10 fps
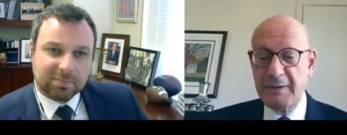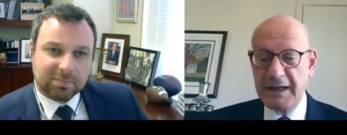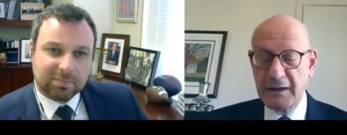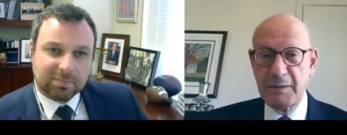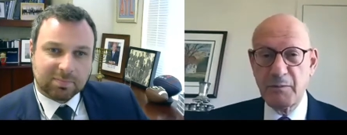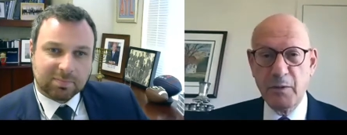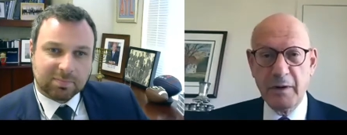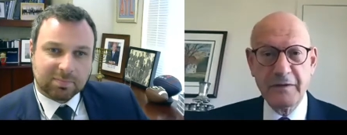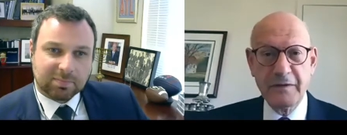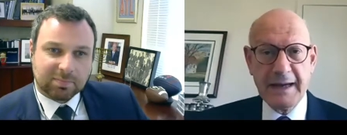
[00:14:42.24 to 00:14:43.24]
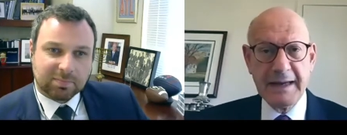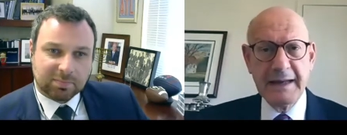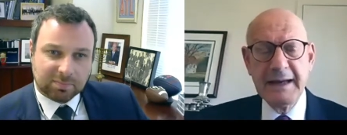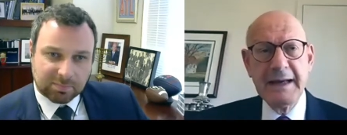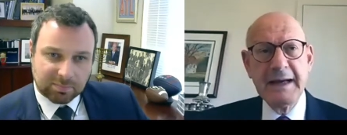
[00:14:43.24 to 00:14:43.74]
Speaker 1: a little bit more in a second,
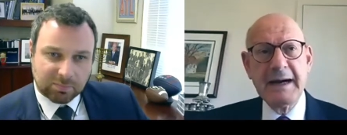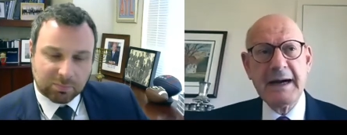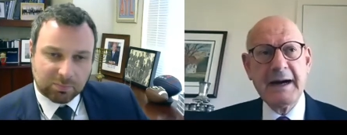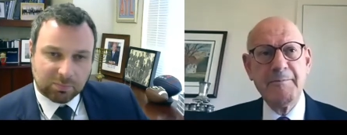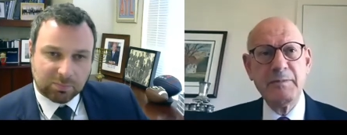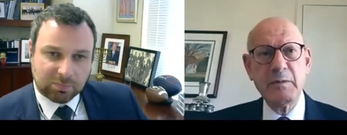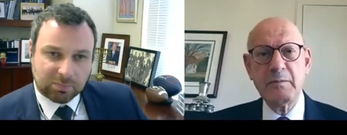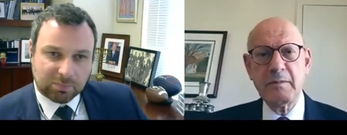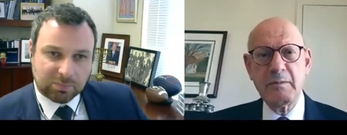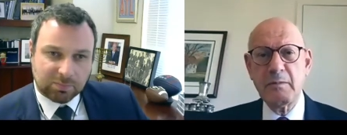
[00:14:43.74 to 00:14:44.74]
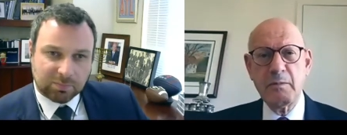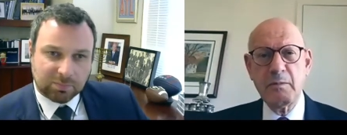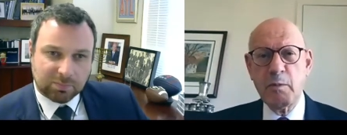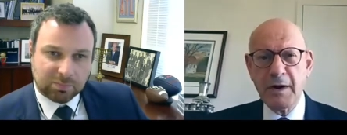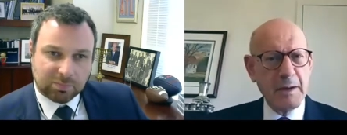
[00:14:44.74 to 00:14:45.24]
um,
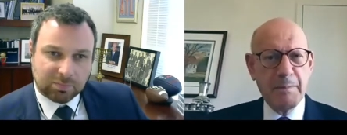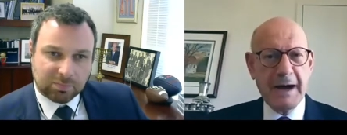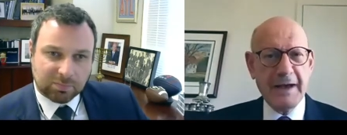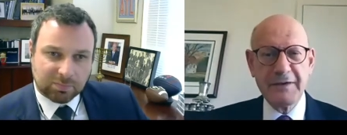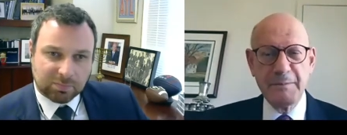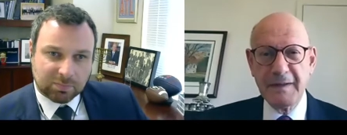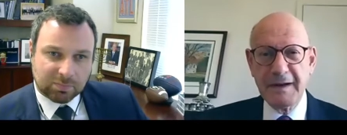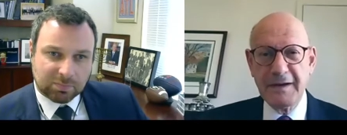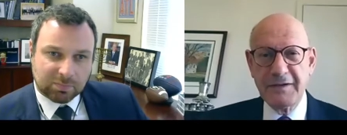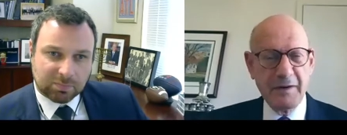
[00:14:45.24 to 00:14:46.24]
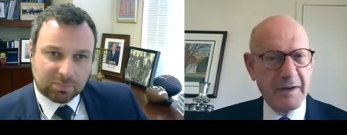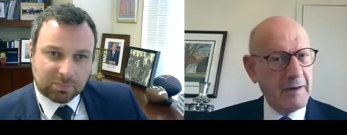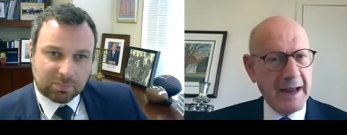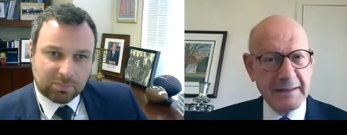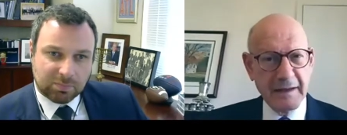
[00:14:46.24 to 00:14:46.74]
what are the possibilities here? They're
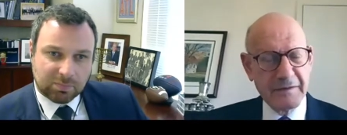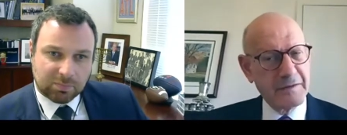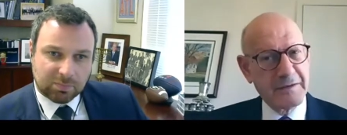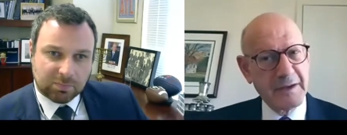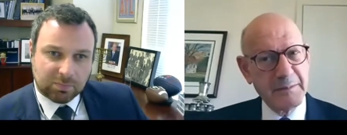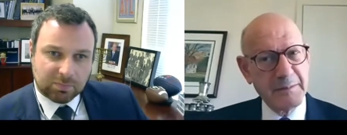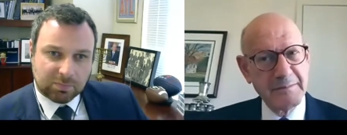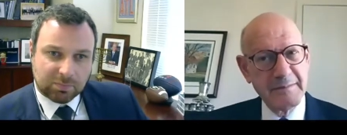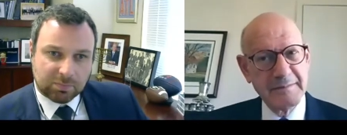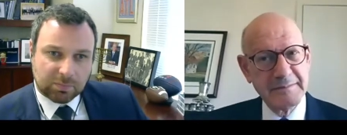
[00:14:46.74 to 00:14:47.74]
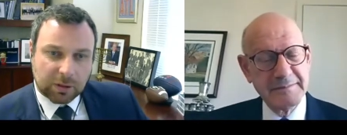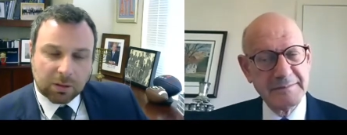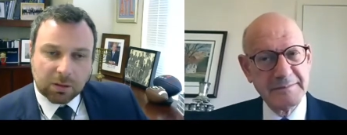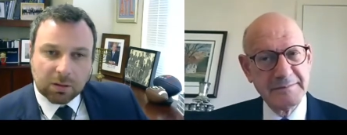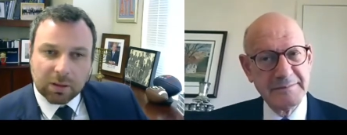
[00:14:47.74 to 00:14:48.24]
endless, it seems.
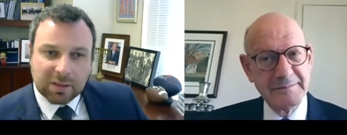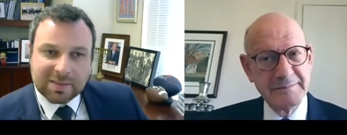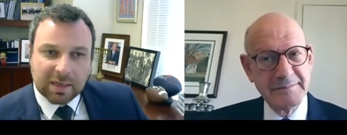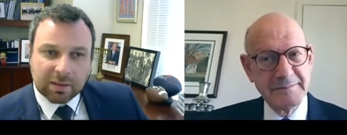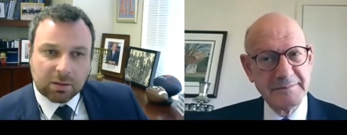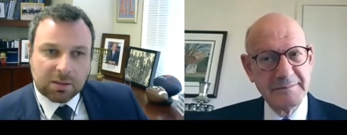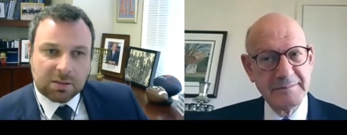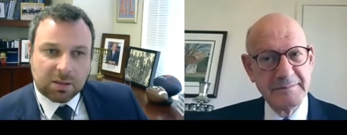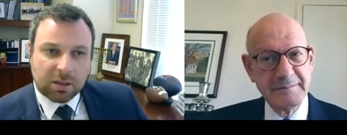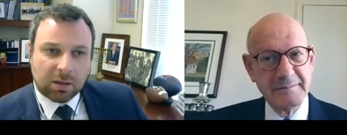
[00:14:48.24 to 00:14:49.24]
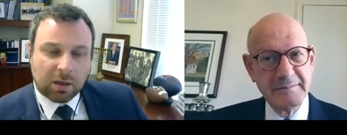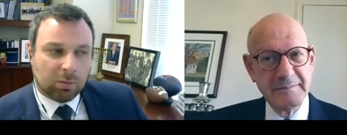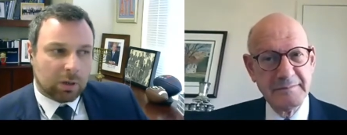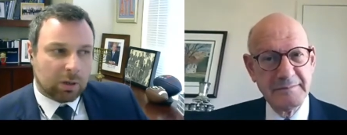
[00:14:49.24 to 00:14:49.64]
Speaker 2: It is endless. And I, w- I